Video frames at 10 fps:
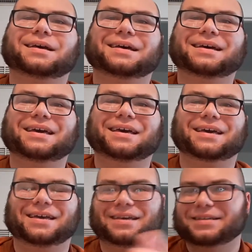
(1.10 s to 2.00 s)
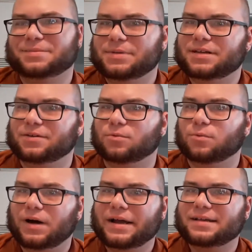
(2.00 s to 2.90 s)
Hey, it's been a
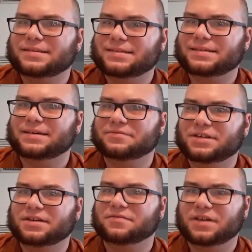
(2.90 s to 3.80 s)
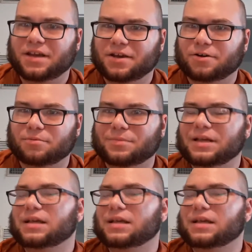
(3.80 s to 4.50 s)
while since I've done a video.